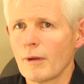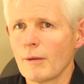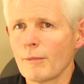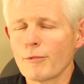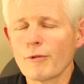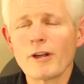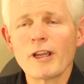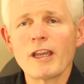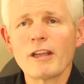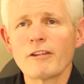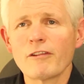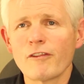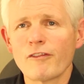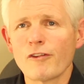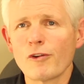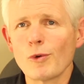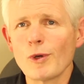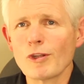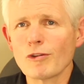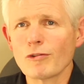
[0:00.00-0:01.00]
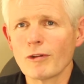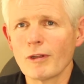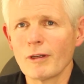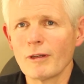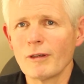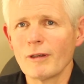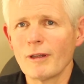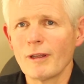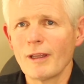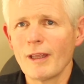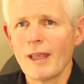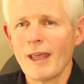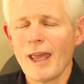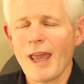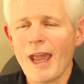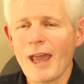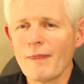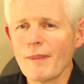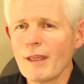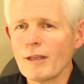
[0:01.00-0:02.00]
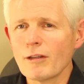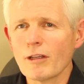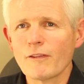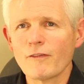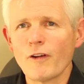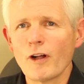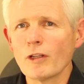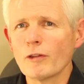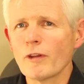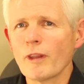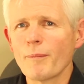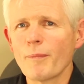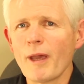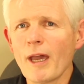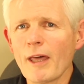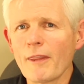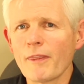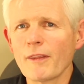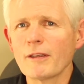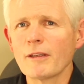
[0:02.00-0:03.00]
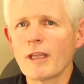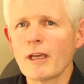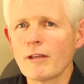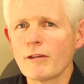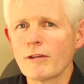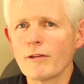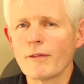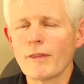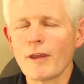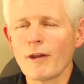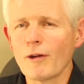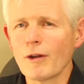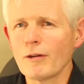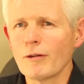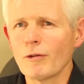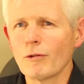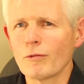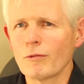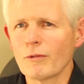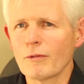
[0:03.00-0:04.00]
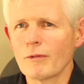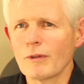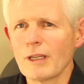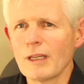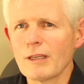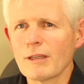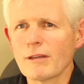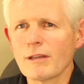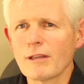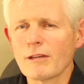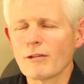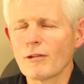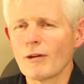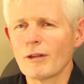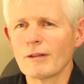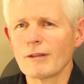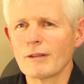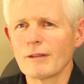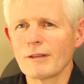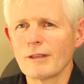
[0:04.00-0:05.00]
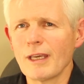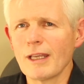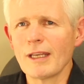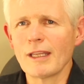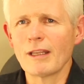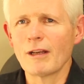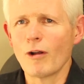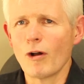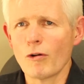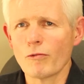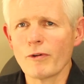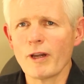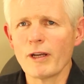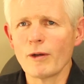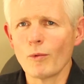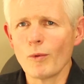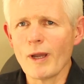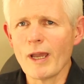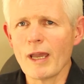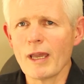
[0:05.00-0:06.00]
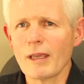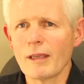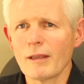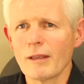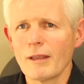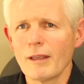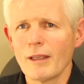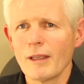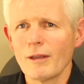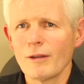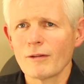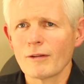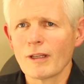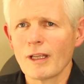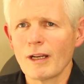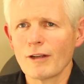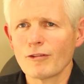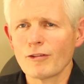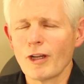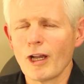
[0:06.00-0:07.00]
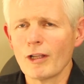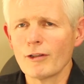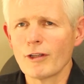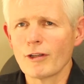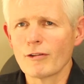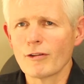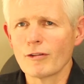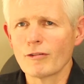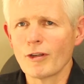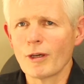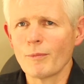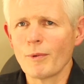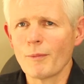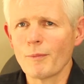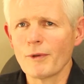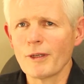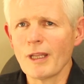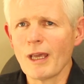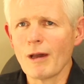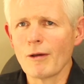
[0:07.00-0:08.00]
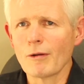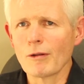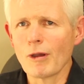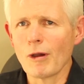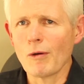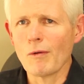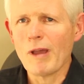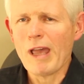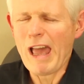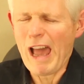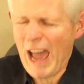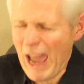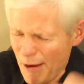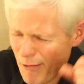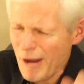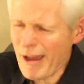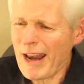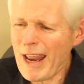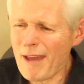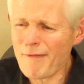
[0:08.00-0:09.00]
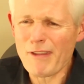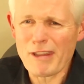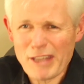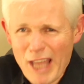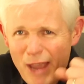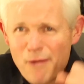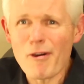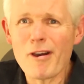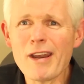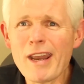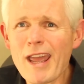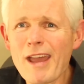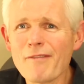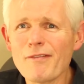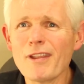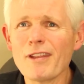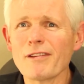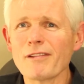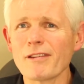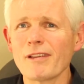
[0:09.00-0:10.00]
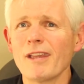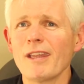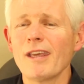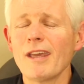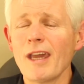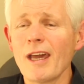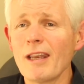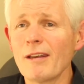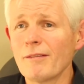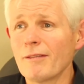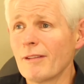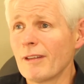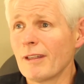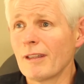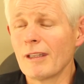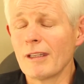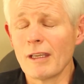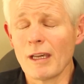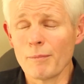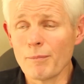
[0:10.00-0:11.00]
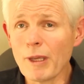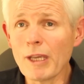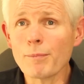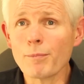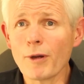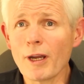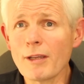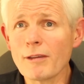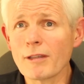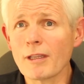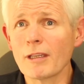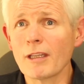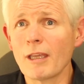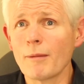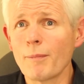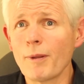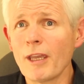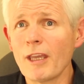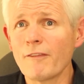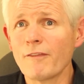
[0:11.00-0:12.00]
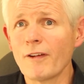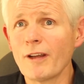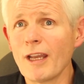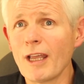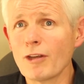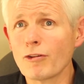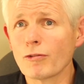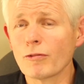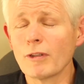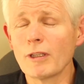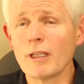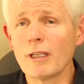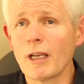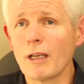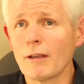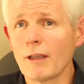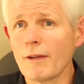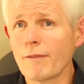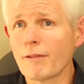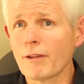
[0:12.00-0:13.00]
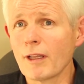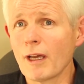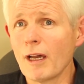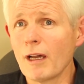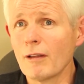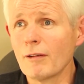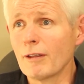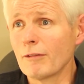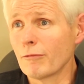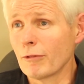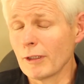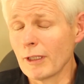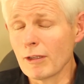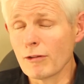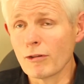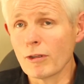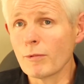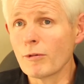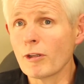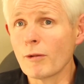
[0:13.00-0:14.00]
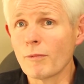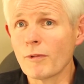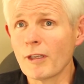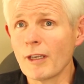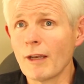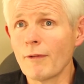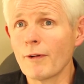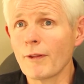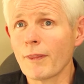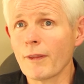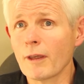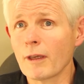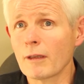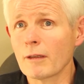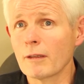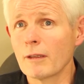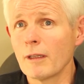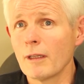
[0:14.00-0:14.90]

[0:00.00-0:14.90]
bring it to fruition, and then just follow the path that takes you there and don't insist on getting it all right away. It's kind of childish to jump up and down and go, I want to have this, I want to have this. And a big price can get paid financially and in lifestyle and relationships and everything